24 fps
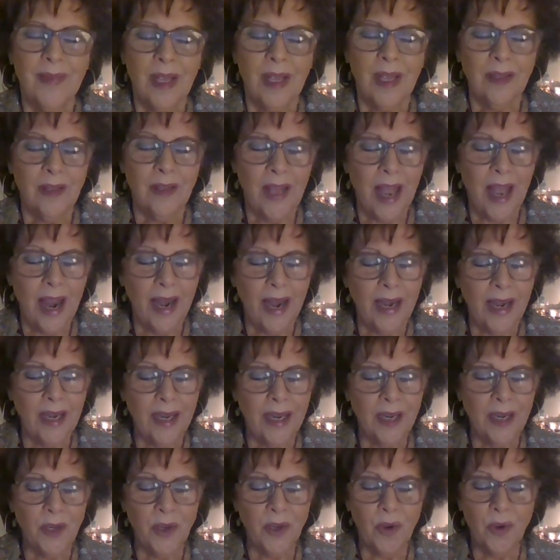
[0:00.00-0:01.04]

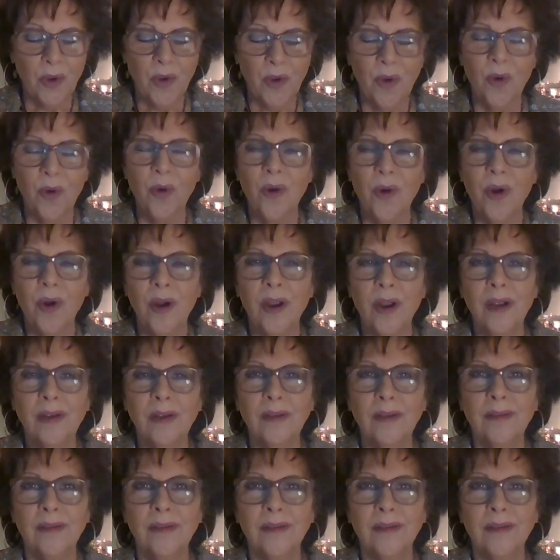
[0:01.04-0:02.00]
Aligning your core